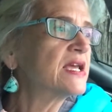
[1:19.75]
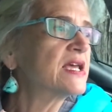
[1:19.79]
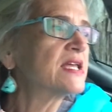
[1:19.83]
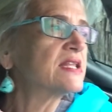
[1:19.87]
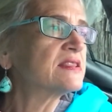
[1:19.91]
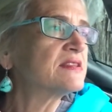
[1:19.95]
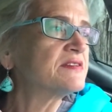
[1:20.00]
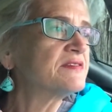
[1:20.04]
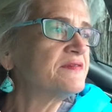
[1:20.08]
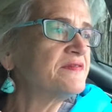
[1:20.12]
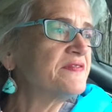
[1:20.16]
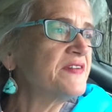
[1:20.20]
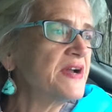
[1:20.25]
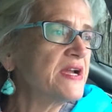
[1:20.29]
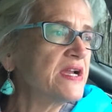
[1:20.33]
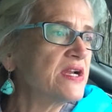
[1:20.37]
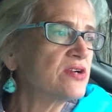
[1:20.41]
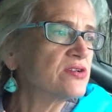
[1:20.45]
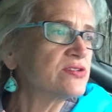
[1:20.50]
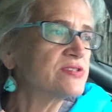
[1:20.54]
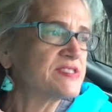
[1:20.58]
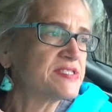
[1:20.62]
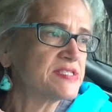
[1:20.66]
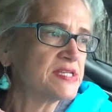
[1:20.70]
at the
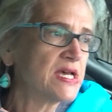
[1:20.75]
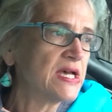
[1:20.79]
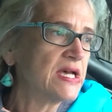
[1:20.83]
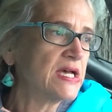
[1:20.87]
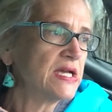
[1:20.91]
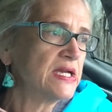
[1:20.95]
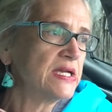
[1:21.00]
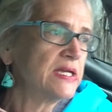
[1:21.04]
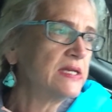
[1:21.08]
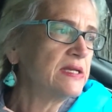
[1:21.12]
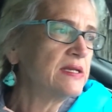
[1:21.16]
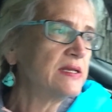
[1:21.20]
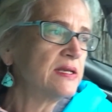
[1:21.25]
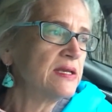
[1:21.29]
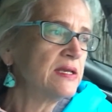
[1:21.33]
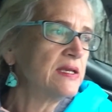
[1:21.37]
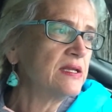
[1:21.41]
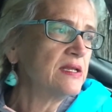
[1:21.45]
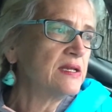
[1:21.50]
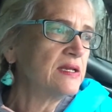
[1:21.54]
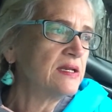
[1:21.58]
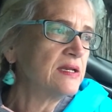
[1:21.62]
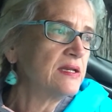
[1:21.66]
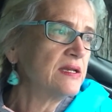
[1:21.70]
fireside
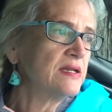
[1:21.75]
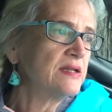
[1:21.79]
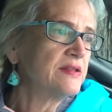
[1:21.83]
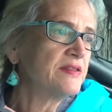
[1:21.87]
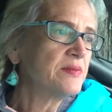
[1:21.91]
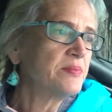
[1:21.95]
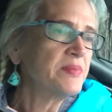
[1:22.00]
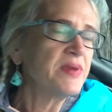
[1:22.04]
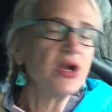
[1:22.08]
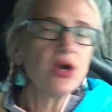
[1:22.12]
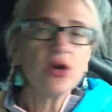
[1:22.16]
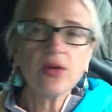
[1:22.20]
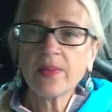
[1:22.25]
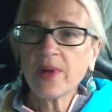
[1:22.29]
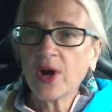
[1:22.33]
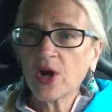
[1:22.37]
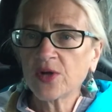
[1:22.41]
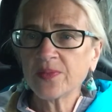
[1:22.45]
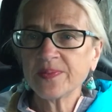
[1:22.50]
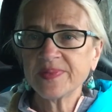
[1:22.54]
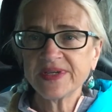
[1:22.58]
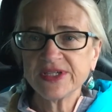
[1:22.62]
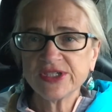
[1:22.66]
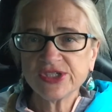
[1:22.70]
in the Miramar
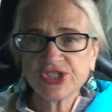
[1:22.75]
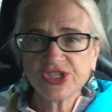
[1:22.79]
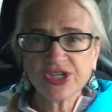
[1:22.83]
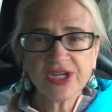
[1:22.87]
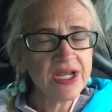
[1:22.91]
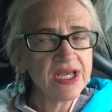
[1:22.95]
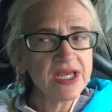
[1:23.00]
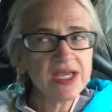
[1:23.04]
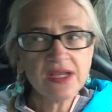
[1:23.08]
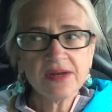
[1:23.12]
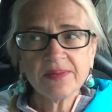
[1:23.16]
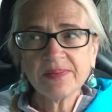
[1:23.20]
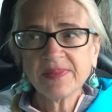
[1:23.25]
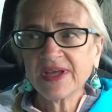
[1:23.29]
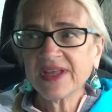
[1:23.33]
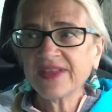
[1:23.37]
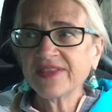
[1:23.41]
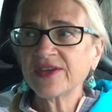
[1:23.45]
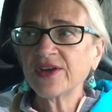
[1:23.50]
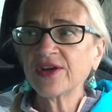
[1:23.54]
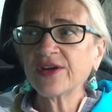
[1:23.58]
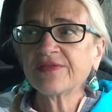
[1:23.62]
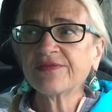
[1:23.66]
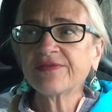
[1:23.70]
Beach, and I hadn't been
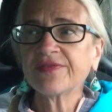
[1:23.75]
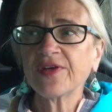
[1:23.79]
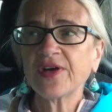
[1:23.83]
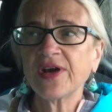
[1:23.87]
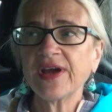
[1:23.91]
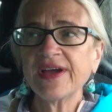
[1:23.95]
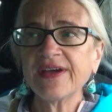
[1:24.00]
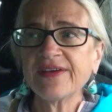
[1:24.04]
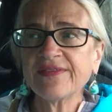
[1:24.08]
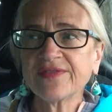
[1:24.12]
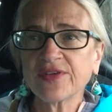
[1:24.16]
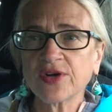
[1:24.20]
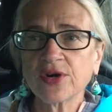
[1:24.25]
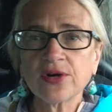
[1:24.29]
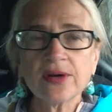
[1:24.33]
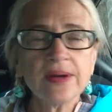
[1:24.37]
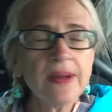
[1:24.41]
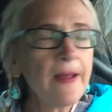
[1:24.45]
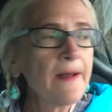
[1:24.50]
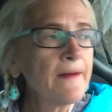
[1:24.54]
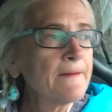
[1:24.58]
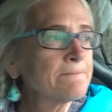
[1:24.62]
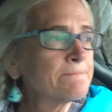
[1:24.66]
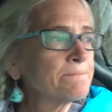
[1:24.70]
there in forever.
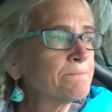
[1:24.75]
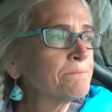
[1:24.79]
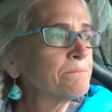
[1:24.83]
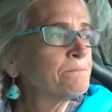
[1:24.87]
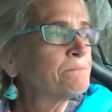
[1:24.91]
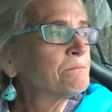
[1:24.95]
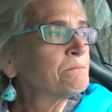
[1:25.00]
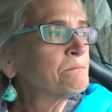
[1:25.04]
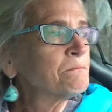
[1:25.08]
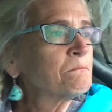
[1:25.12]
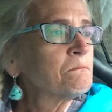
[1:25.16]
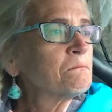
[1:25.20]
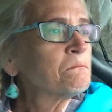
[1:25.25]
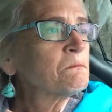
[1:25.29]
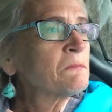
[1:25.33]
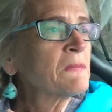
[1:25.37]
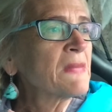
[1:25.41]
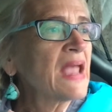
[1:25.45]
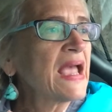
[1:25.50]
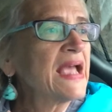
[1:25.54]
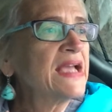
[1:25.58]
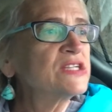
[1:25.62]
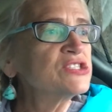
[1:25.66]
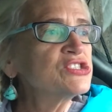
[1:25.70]

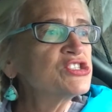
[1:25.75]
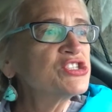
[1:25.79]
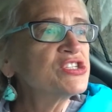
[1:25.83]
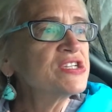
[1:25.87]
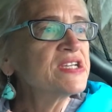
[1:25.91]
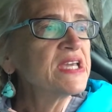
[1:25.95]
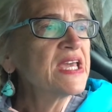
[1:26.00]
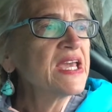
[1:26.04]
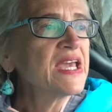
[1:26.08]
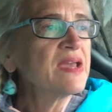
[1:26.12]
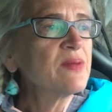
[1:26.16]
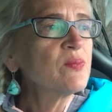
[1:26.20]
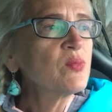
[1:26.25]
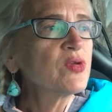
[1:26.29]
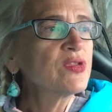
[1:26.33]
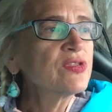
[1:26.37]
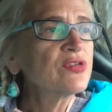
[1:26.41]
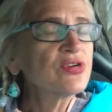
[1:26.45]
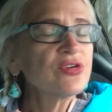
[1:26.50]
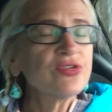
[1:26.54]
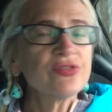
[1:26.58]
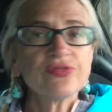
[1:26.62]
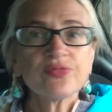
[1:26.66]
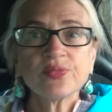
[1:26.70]
And she came with
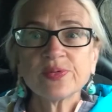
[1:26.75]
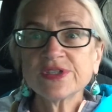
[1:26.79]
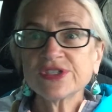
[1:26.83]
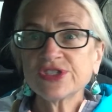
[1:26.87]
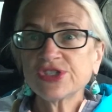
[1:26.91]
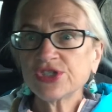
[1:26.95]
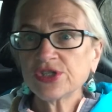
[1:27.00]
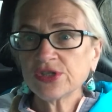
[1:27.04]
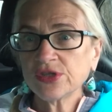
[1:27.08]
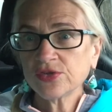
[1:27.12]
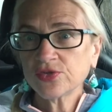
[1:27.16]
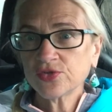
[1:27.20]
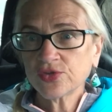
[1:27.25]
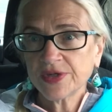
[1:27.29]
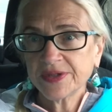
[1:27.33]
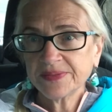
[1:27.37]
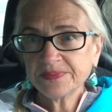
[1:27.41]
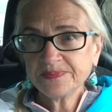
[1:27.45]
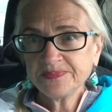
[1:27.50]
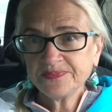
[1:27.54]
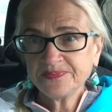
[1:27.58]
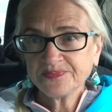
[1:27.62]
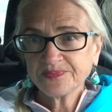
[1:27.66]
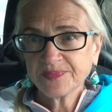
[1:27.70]
her three
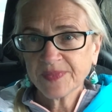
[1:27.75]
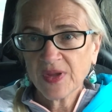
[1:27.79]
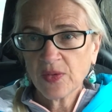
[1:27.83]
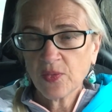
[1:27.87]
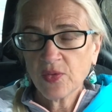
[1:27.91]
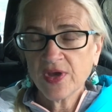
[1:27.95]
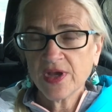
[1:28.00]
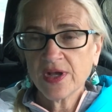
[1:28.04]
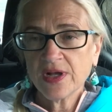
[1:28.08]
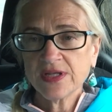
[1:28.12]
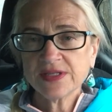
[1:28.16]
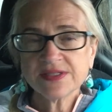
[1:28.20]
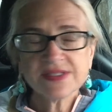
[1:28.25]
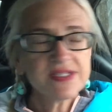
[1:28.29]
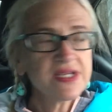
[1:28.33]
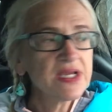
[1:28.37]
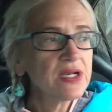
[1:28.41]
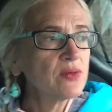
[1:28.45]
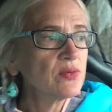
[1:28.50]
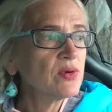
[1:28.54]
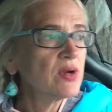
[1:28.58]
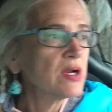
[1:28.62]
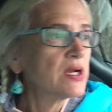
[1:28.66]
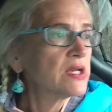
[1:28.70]
children, and we all sat
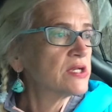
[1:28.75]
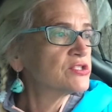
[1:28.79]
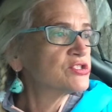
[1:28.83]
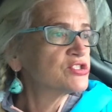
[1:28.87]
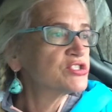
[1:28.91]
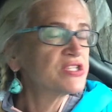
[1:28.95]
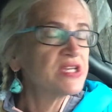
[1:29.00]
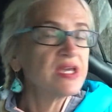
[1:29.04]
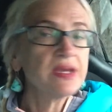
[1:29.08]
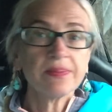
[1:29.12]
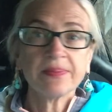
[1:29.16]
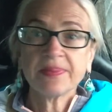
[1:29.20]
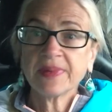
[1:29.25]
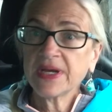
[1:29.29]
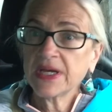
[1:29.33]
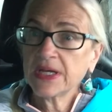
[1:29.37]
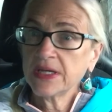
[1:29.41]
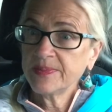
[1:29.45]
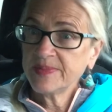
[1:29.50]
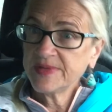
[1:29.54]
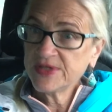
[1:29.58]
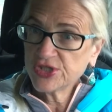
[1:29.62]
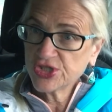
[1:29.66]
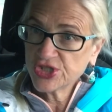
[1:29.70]
around, and she kept
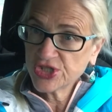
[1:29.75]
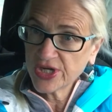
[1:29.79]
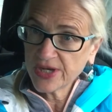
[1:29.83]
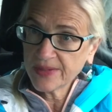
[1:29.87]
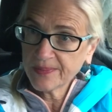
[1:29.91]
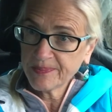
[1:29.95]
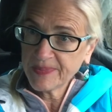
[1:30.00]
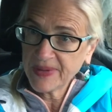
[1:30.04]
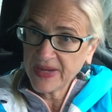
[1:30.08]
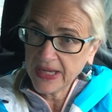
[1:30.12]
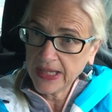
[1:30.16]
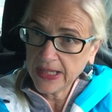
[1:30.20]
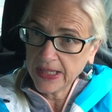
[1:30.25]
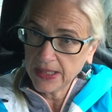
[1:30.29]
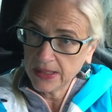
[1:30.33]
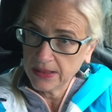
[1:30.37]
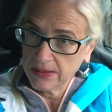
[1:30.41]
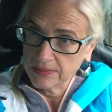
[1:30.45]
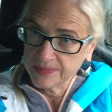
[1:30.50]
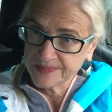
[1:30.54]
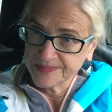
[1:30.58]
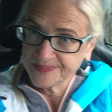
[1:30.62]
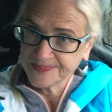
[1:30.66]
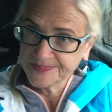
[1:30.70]
buying me
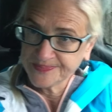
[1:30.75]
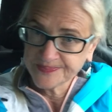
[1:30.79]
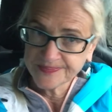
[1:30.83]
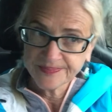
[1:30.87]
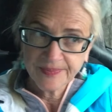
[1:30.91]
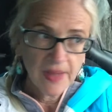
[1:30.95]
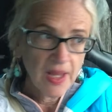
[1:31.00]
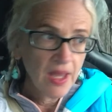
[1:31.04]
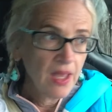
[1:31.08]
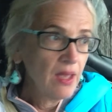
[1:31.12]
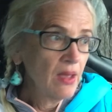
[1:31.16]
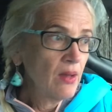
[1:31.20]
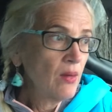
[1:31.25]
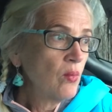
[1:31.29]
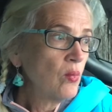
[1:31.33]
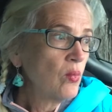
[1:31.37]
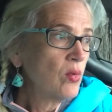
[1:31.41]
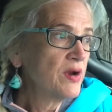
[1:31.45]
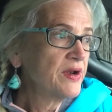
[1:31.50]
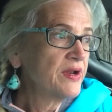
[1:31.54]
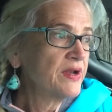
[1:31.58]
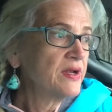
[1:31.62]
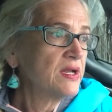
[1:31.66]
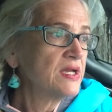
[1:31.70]
champagne.
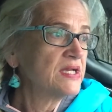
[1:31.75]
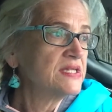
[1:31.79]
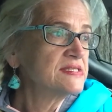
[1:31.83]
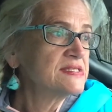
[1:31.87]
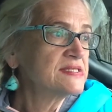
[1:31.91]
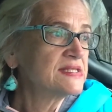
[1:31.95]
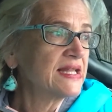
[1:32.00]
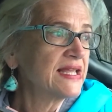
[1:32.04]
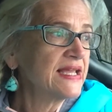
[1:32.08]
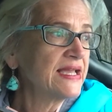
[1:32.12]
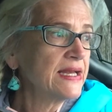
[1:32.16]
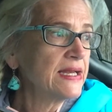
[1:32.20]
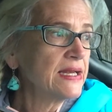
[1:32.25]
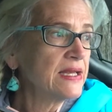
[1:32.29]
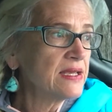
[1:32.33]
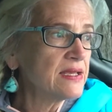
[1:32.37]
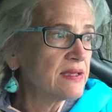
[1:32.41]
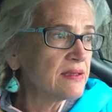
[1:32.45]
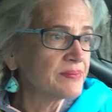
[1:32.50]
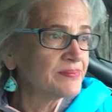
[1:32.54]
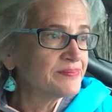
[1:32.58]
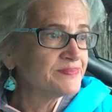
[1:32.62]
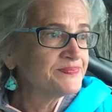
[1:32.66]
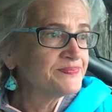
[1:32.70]
What a nice lady.